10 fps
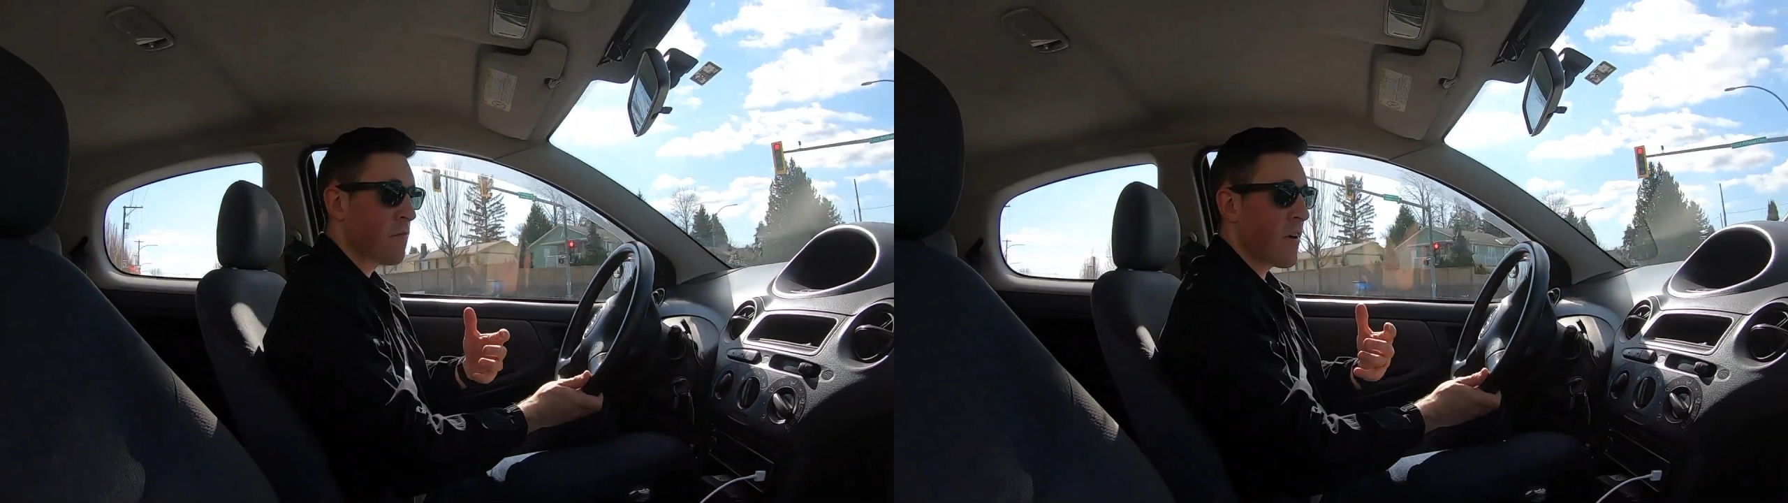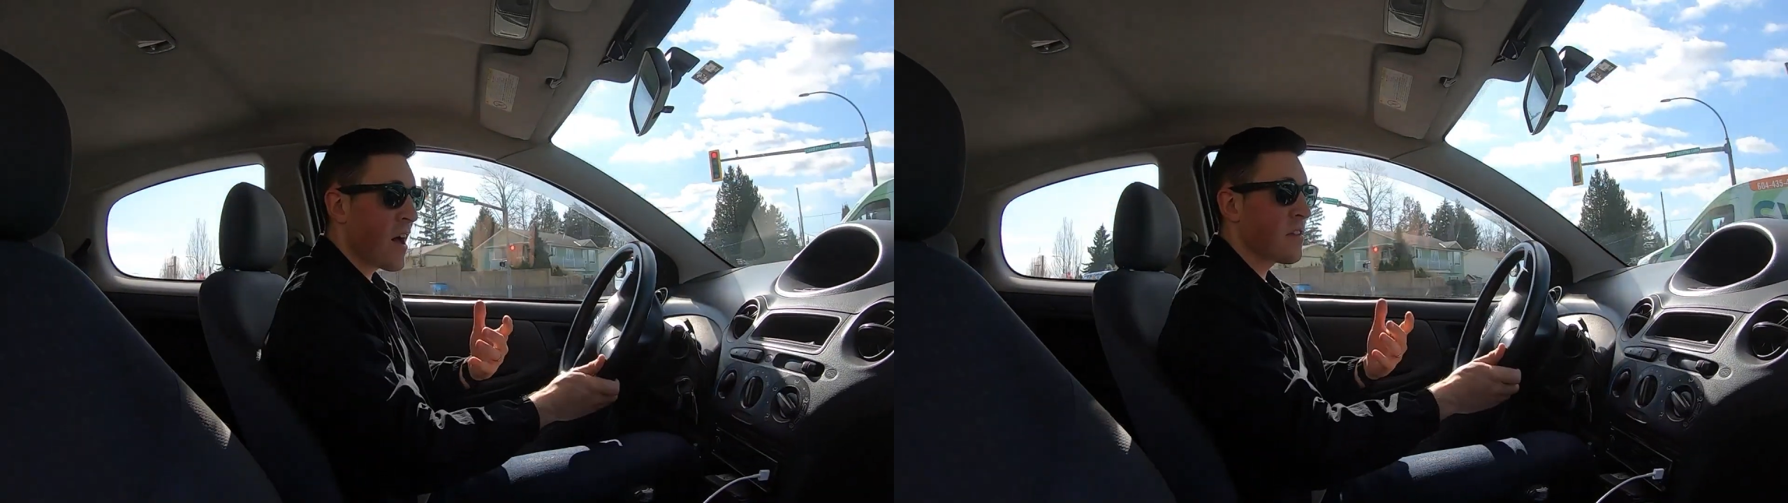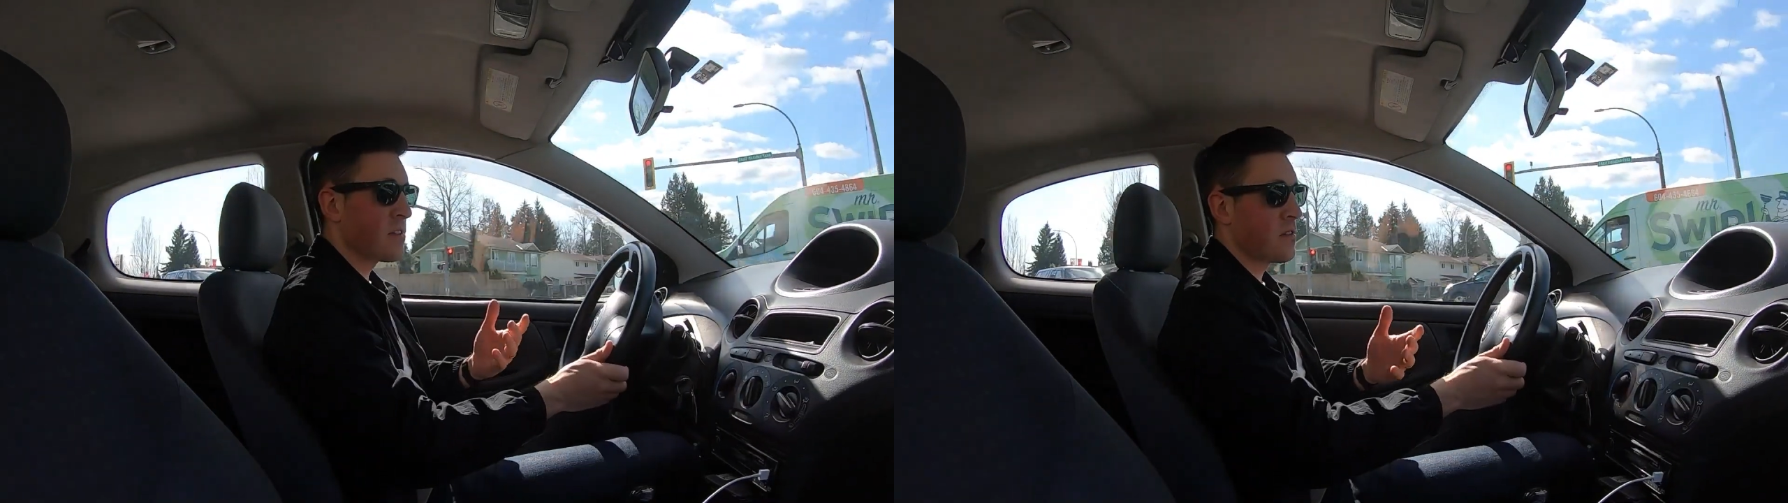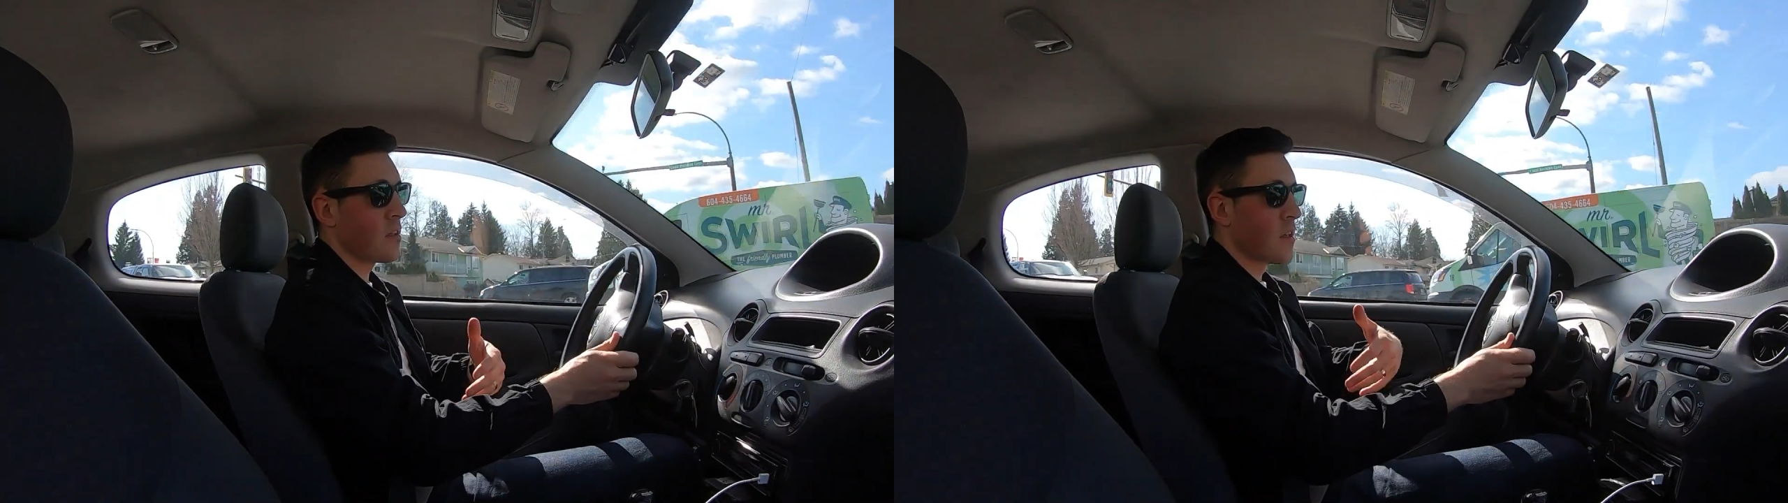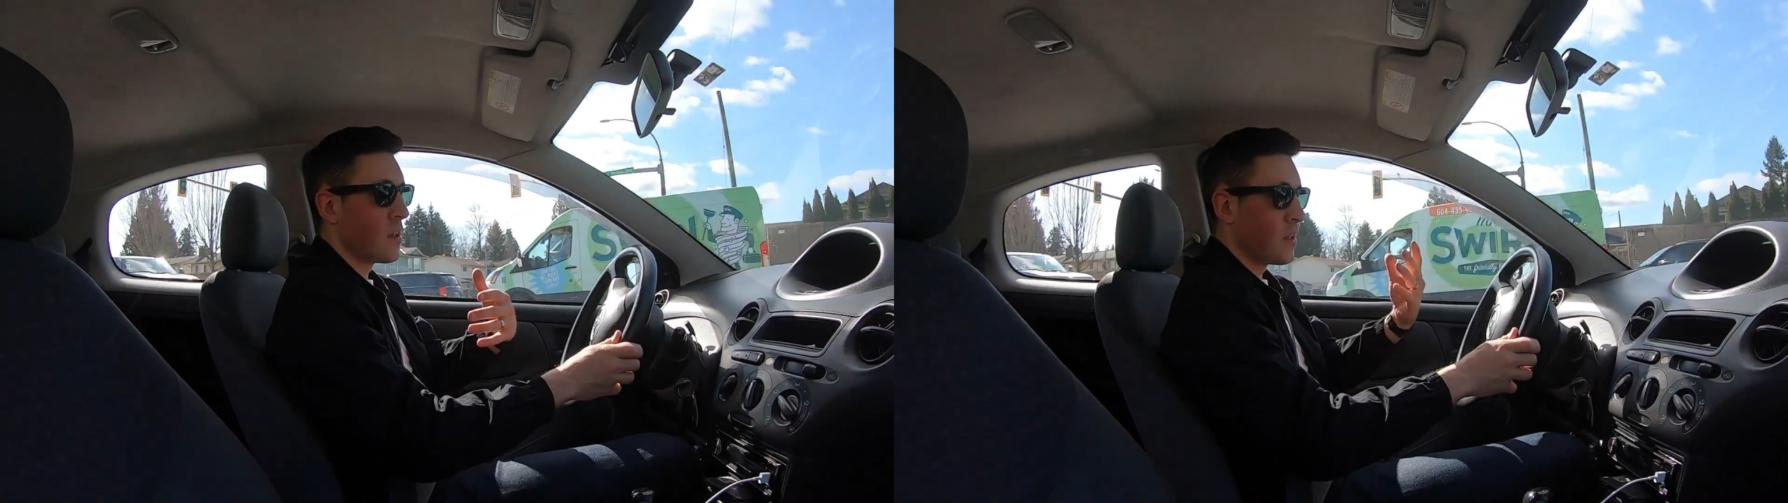fast,
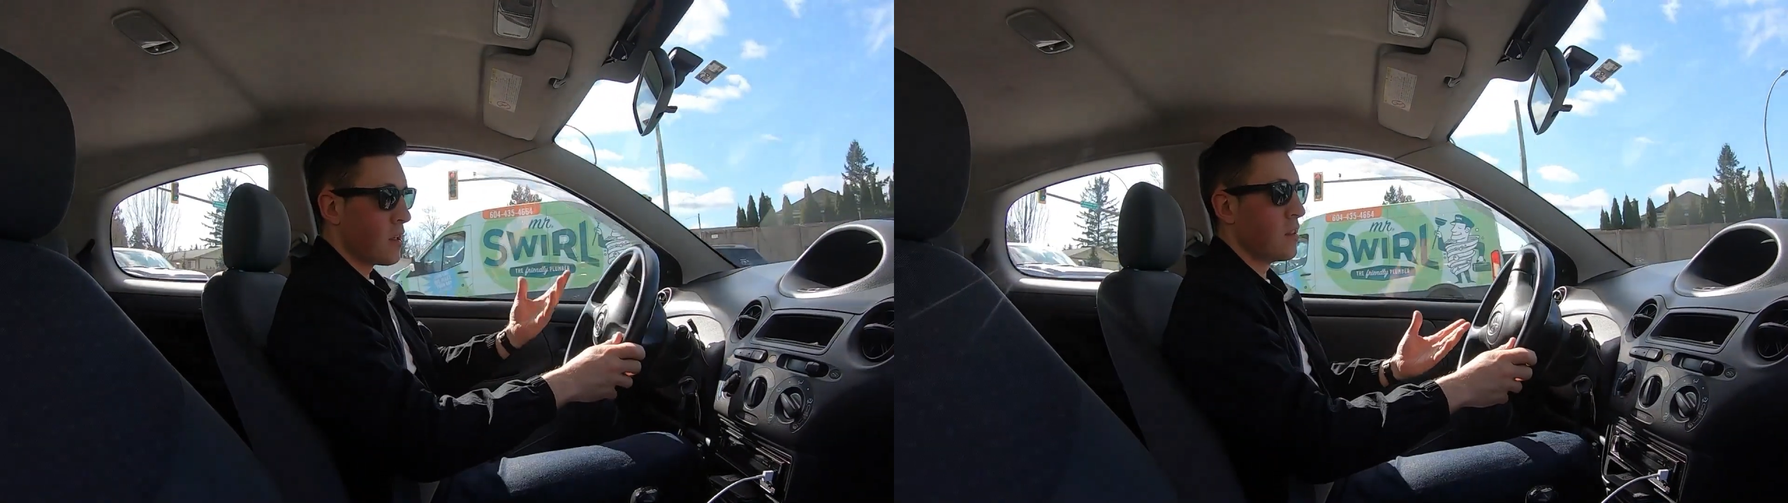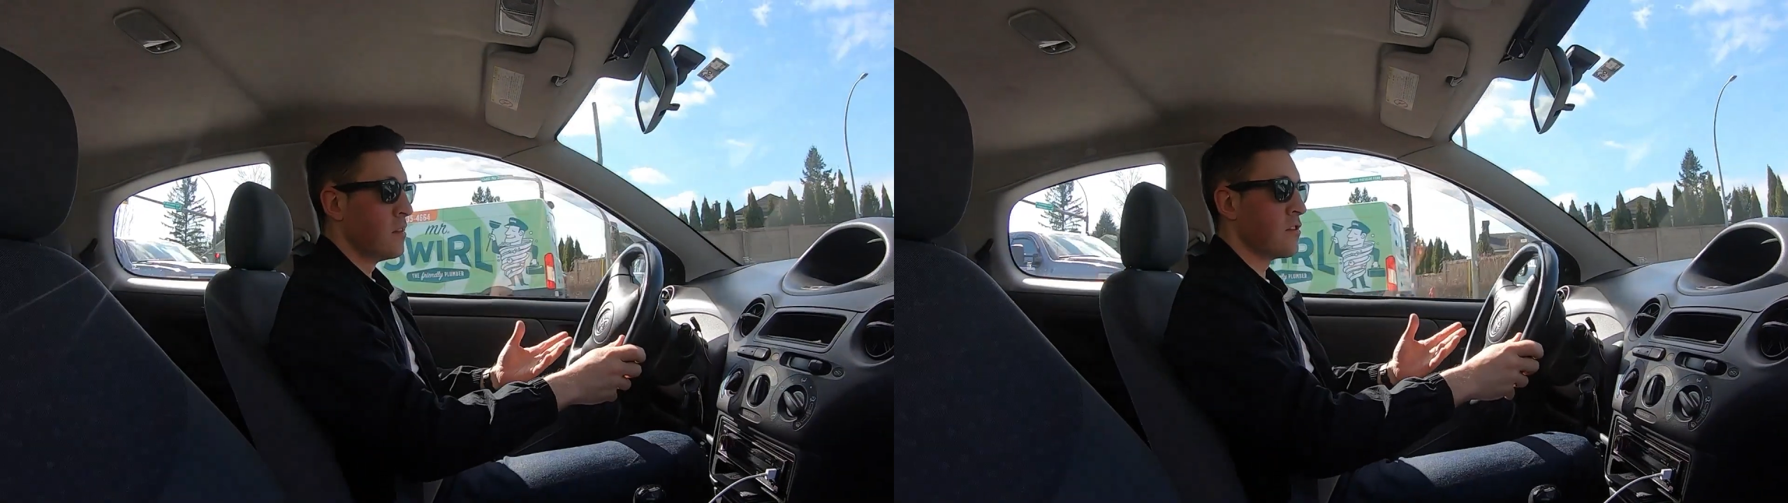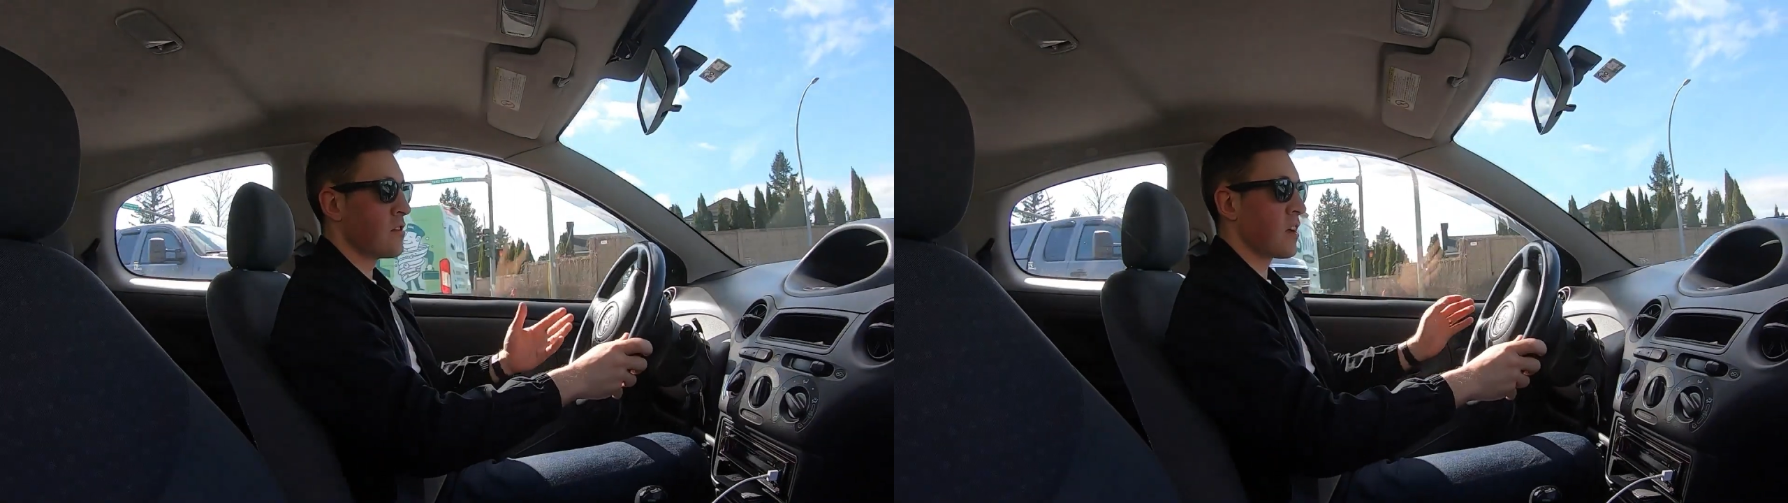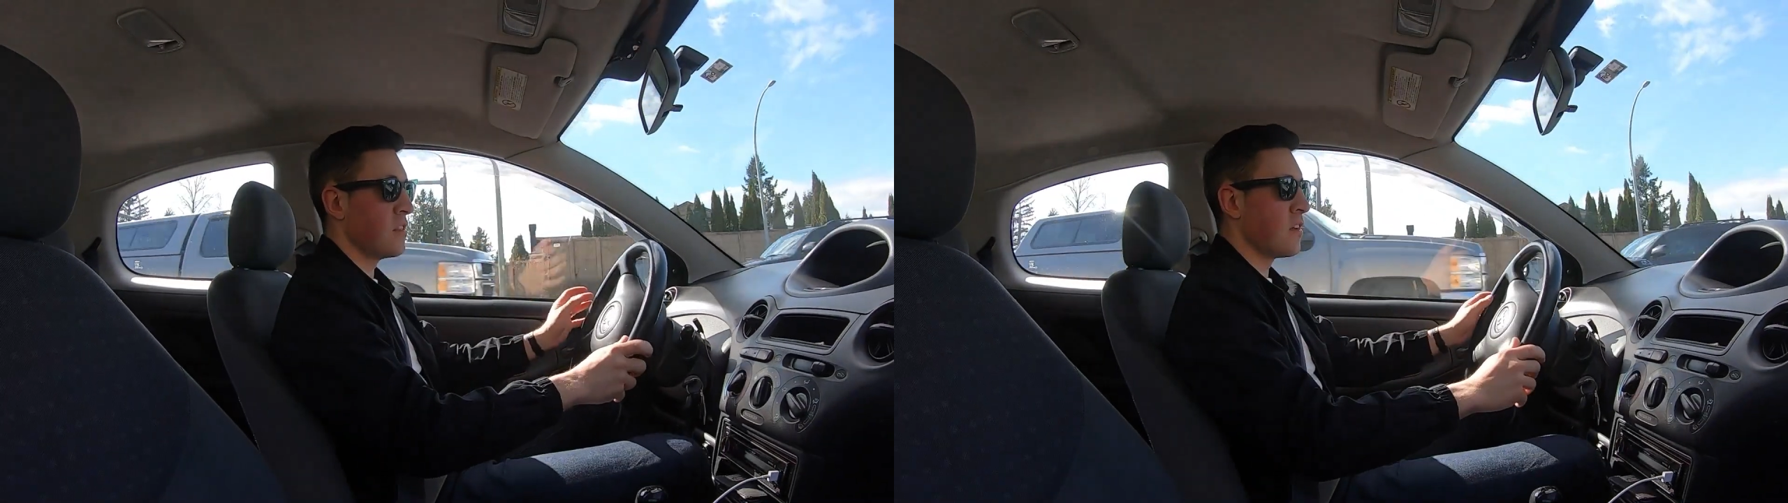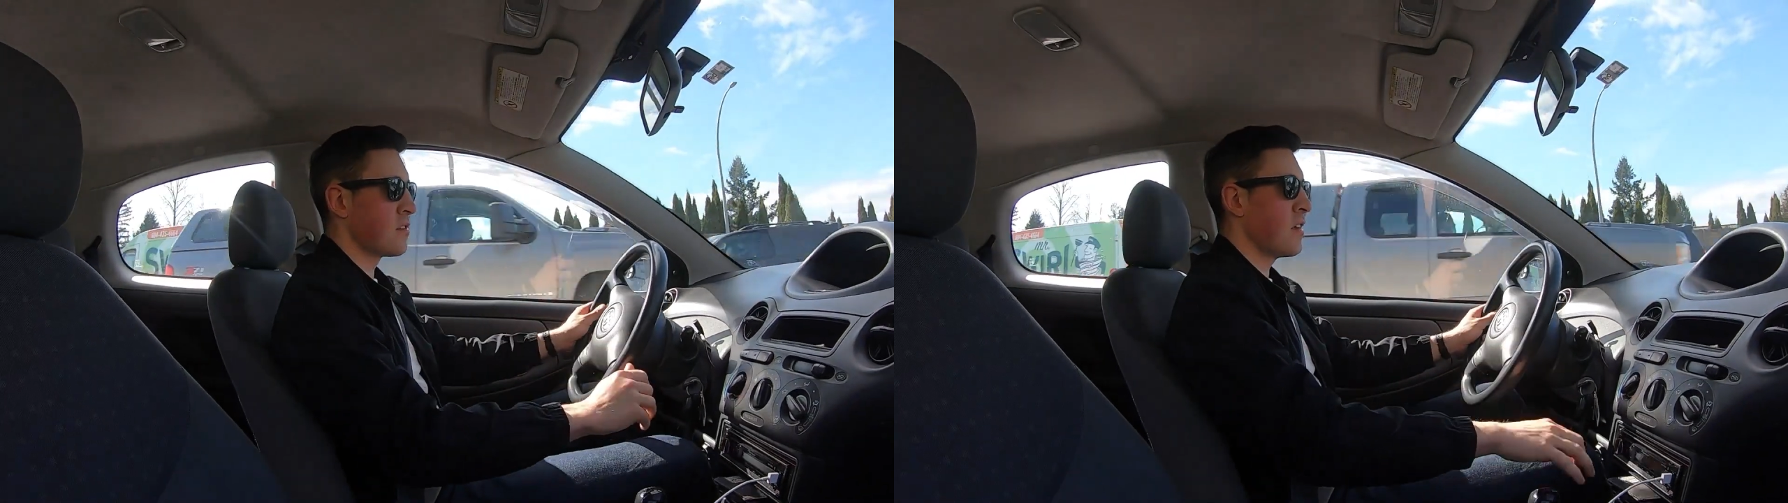these are
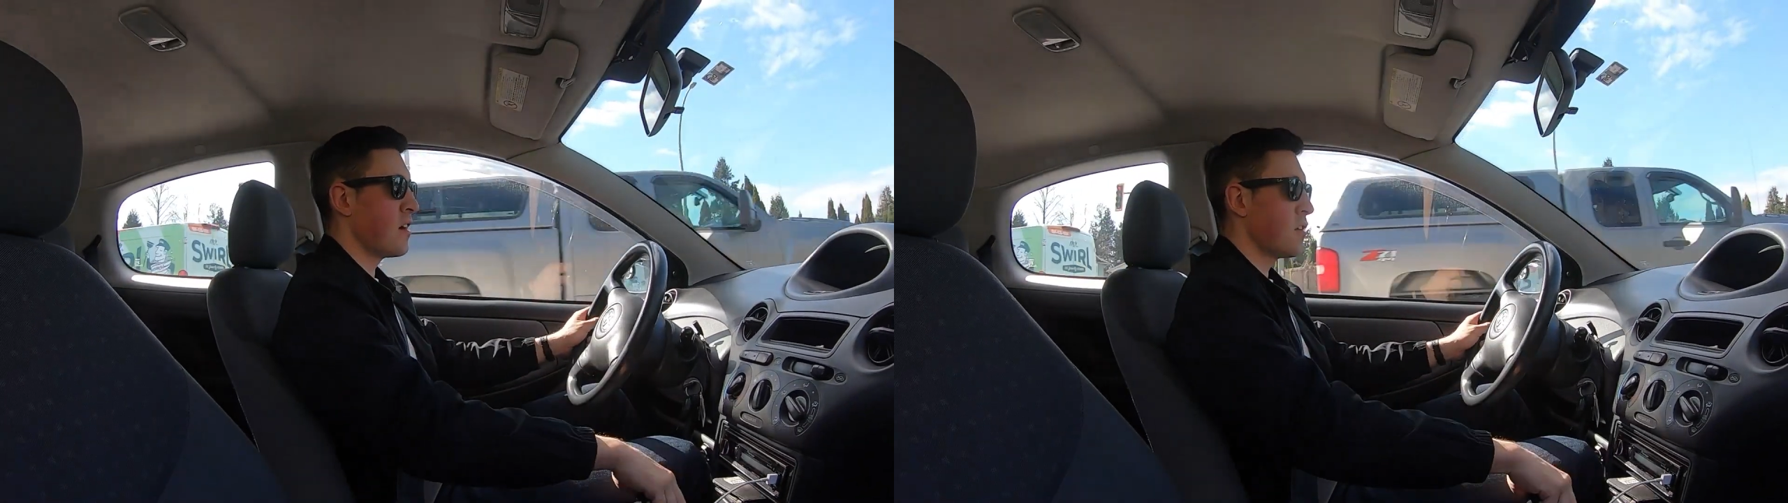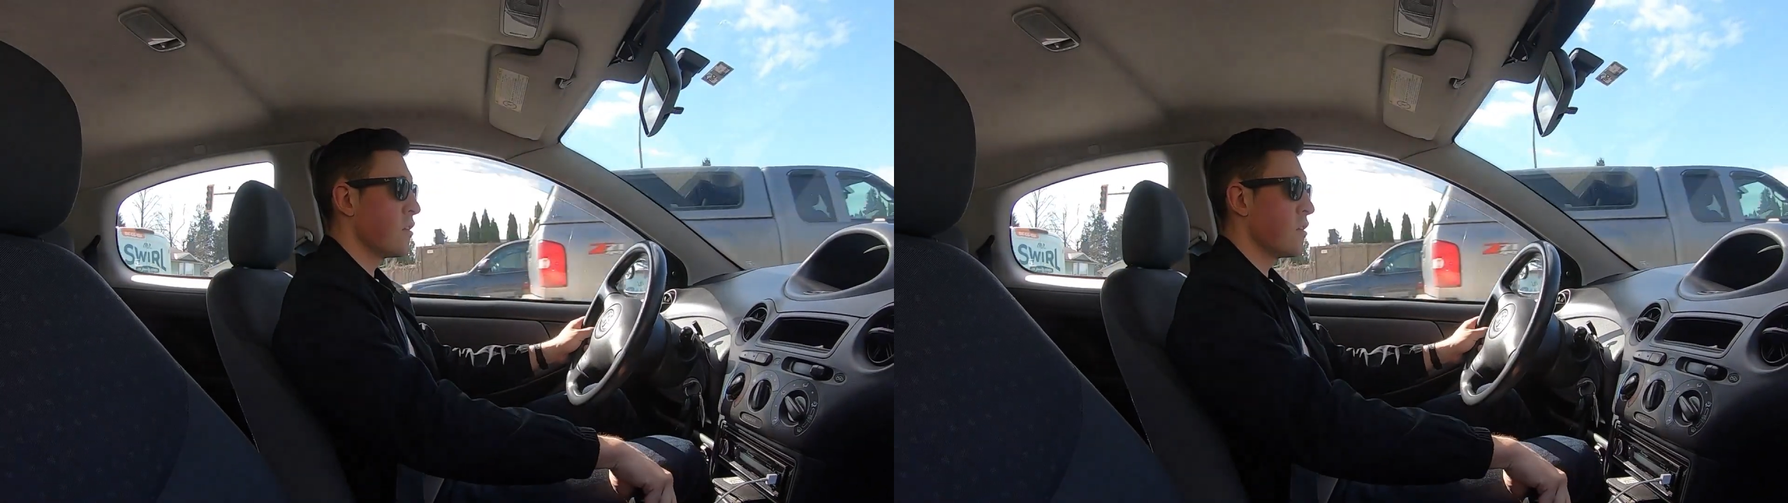techniques that